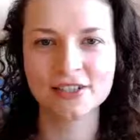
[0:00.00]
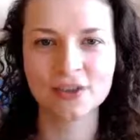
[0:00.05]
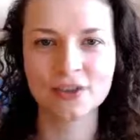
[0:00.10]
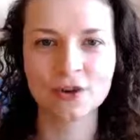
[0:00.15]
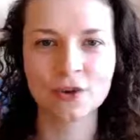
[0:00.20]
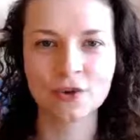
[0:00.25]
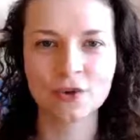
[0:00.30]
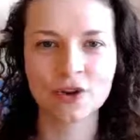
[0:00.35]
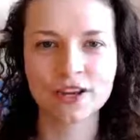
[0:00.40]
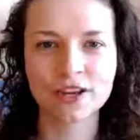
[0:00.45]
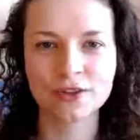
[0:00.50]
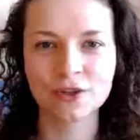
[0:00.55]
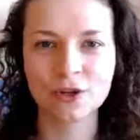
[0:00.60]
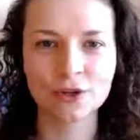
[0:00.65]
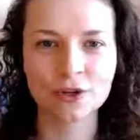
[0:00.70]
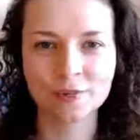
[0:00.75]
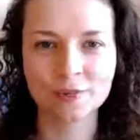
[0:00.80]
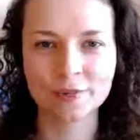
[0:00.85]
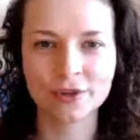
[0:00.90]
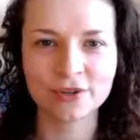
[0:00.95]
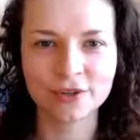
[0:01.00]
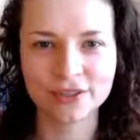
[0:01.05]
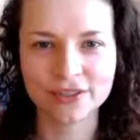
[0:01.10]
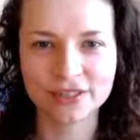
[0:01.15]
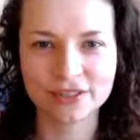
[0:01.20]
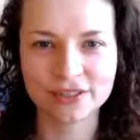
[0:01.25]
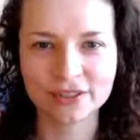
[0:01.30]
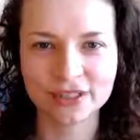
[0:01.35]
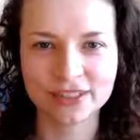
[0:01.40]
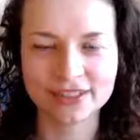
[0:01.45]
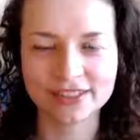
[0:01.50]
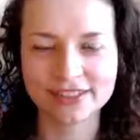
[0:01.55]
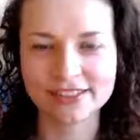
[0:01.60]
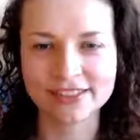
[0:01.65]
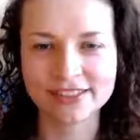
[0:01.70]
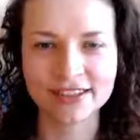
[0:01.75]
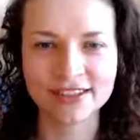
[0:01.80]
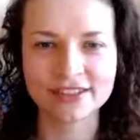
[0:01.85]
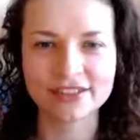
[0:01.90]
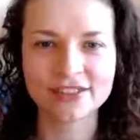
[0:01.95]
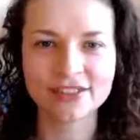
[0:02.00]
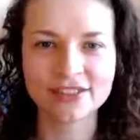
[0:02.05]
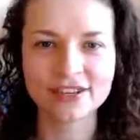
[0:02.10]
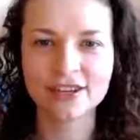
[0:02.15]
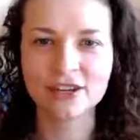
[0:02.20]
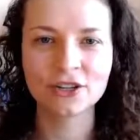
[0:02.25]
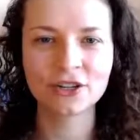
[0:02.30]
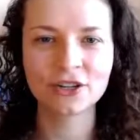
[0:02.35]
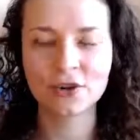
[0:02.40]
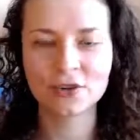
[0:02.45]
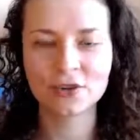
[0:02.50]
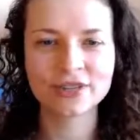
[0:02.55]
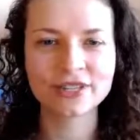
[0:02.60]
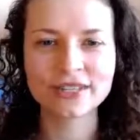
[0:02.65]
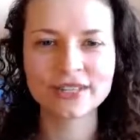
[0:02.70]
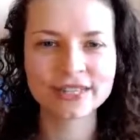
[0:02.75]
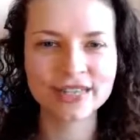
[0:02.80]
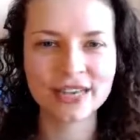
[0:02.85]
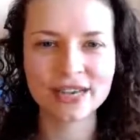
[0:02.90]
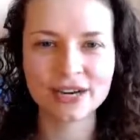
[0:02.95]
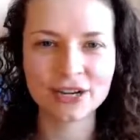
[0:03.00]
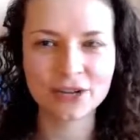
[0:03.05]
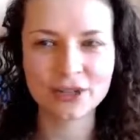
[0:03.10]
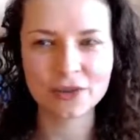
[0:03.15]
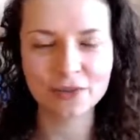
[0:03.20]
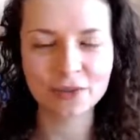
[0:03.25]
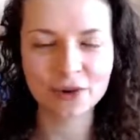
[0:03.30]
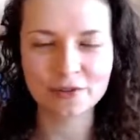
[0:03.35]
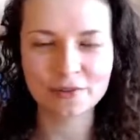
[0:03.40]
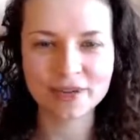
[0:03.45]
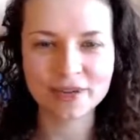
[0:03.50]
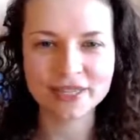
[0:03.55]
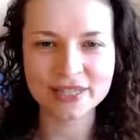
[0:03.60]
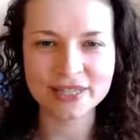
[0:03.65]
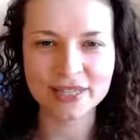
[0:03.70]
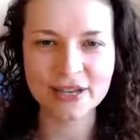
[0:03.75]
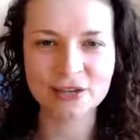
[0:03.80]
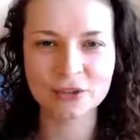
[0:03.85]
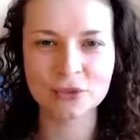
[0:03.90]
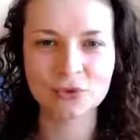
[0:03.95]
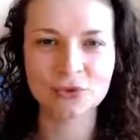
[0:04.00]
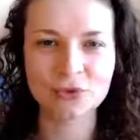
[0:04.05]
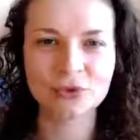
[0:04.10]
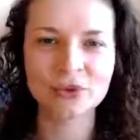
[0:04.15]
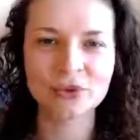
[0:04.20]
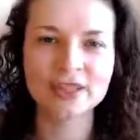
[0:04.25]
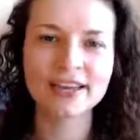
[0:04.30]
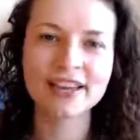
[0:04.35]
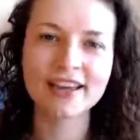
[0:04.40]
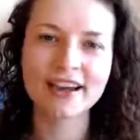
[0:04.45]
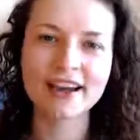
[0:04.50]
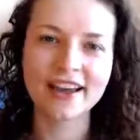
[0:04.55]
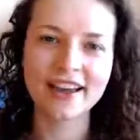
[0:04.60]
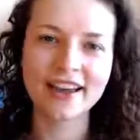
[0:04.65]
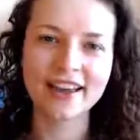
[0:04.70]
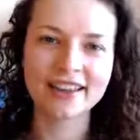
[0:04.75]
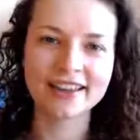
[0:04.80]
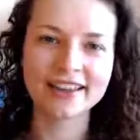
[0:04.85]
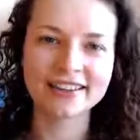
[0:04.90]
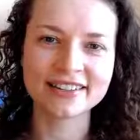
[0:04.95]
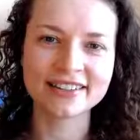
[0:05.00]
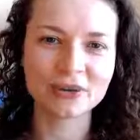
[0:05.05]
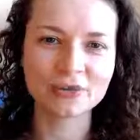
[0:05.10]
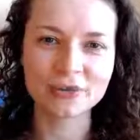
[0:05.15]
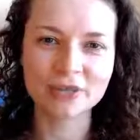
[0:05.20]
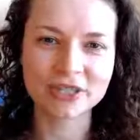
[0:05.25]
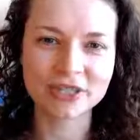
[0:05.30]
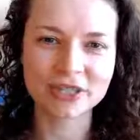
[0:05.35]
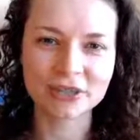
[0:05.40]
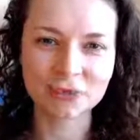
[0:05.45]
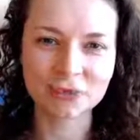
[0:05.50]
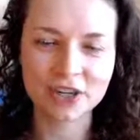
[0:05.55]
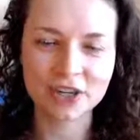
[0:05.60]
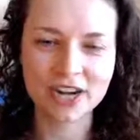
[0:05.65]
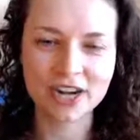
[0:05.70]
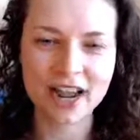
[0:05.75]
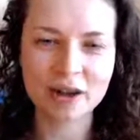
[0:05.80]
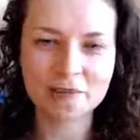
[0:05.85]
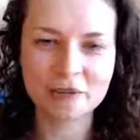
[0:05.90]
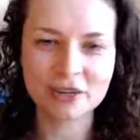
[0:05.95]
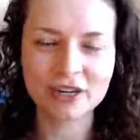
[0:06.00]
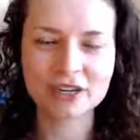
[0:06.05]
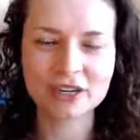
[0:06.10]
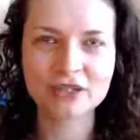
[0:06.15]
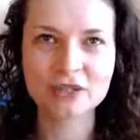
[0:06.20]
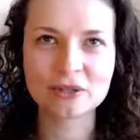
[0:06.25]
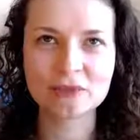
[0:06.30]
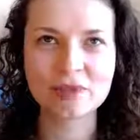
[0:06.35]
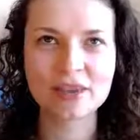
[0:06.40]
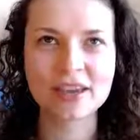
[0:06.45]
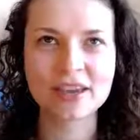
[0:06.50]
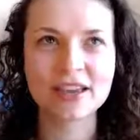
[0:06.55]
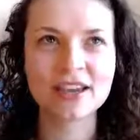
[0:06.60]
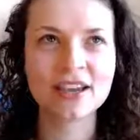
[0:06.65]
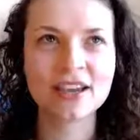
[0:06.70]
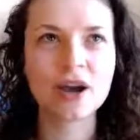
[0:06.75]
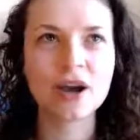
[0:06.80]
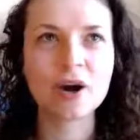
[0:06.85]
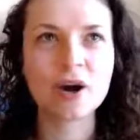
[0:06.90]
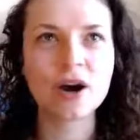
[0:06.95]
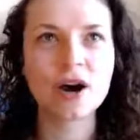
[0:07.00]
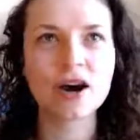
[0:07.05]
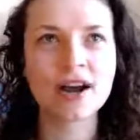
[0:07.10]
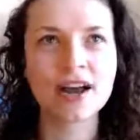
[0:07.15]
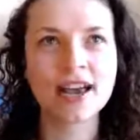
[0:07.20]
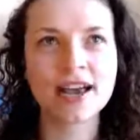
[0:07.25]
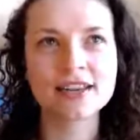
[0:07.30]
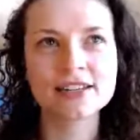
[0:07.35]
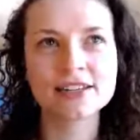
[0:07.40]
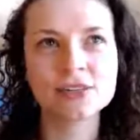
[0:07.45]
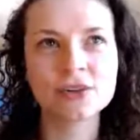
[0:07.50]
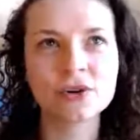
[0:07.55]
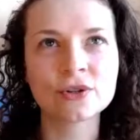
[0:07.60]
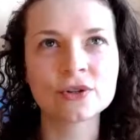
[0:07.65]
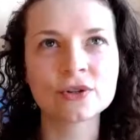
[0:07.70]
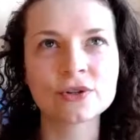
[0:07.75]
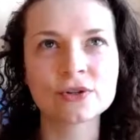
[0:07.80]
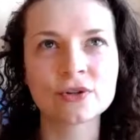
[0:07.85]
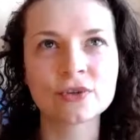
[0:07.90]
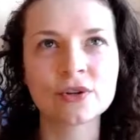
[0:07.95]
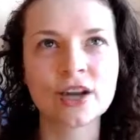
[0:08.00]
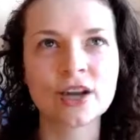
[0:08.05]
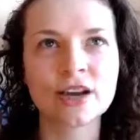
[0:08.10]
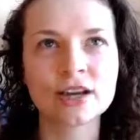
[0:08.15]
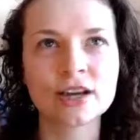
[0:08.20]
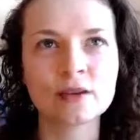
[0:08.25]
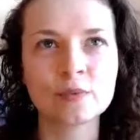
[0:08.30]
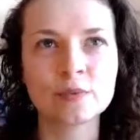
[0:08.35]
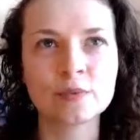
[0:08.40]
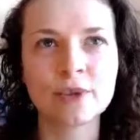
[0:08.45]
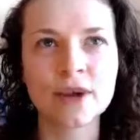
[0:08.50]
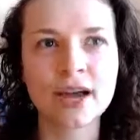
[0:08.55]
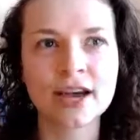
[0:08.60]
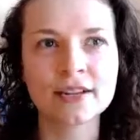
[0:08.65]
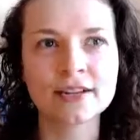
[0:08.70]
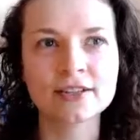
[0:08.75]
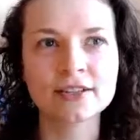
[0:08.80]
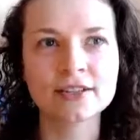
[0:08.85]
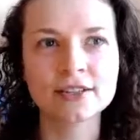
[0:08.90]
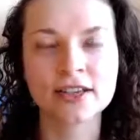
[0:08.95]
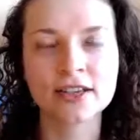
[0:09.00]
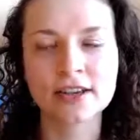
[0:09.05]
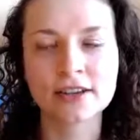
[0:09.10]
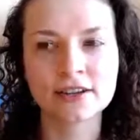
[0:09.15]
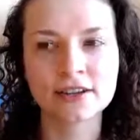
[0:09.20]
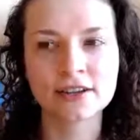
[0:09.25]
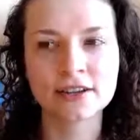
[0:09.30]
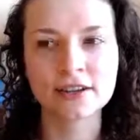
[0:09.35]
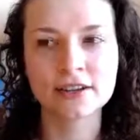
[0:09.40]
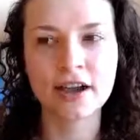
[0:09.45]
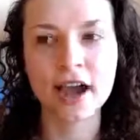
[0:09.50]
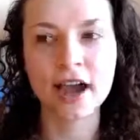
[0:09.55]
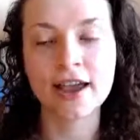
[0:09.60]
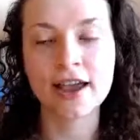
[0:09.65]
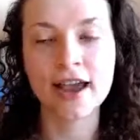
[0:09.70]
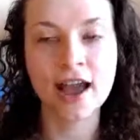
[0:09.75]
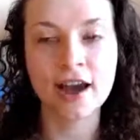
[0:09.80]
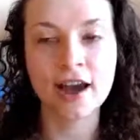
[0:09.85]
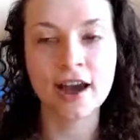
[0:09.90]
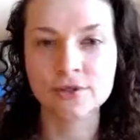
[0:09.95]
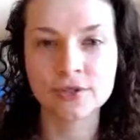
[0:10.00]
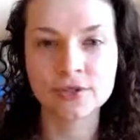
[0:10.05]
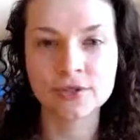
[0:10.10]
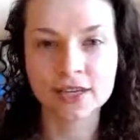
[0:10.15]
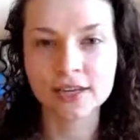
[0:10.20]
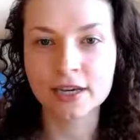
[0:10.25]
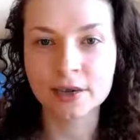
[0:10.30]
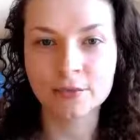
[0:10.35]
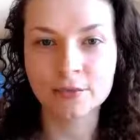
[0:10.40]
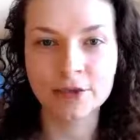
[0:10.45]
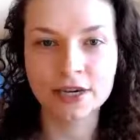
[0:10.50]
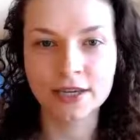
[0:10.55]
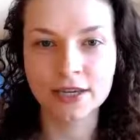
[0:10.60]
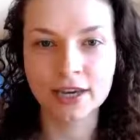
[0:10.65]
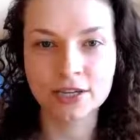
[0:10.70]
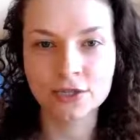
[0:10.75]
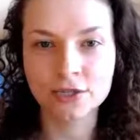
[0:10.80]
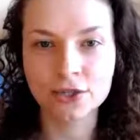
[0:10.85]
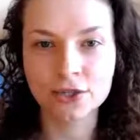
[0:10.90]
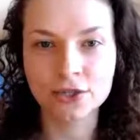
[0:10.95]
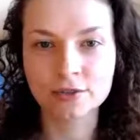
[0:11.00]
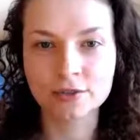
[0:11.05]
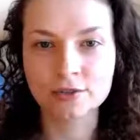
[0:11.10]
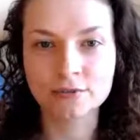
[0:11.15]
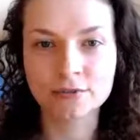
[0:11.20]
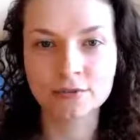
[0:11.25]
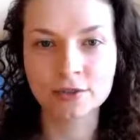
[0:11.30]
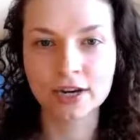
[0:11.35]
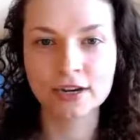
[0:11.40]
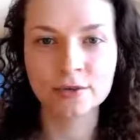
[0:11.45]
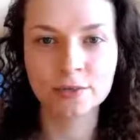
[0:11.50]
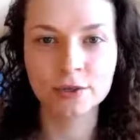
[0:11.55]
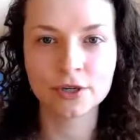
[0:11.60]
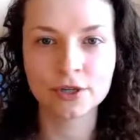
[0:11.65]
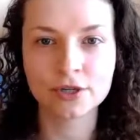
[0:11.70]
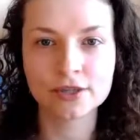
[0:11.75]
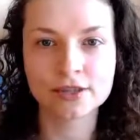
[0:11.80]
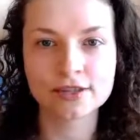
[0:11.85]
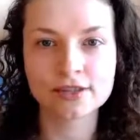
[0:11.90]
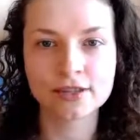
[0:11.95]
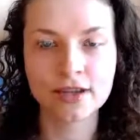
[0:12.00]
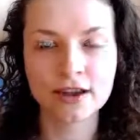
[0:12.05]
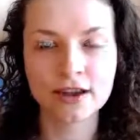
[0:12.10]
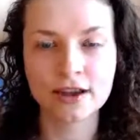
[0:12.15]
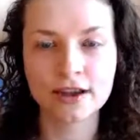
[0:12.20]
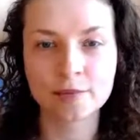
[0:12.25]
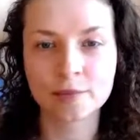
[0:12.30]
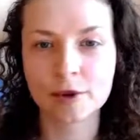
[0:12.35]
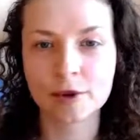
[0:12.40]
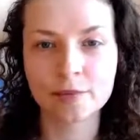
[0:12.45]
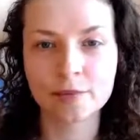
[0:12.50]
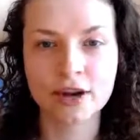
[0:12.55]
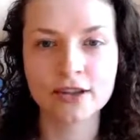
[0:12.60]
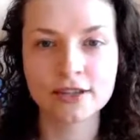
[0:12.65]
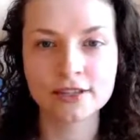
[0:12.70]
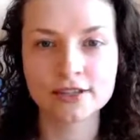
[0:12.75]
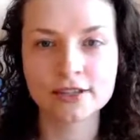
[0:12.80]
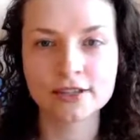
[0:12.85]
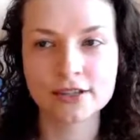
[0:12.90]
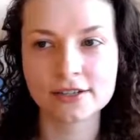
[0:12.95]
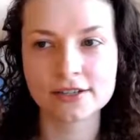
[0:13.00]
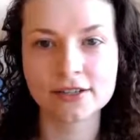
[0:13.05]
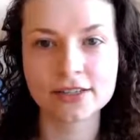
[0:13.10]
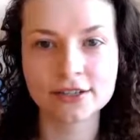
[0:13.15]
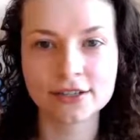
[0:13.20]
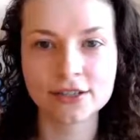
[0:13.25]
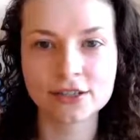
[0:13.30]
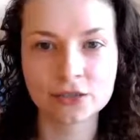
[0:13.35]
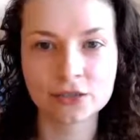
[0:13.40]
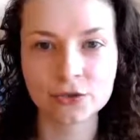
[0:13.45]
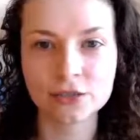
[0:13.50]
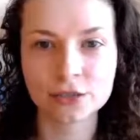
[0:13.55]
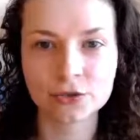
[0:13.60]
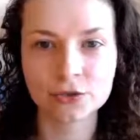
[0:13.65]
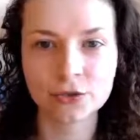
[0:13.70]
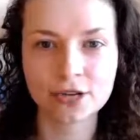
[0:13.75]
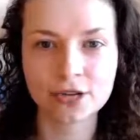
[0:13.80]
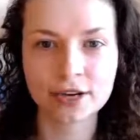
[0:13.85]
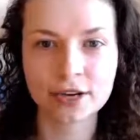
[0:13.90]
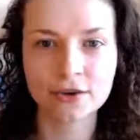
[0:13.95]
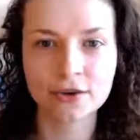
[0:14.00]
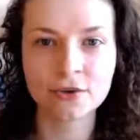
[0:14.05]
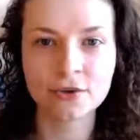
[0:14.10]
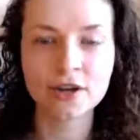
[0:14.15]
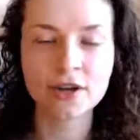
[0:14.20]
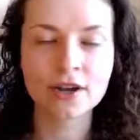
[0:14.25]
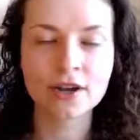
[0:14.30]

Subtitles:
and couldn't be resilient. And, this is getting in the way of my schedule, and I wish this weren't happening to me. And it's also not bad that I have to take a medication, right? Because my body does need this crutch right now.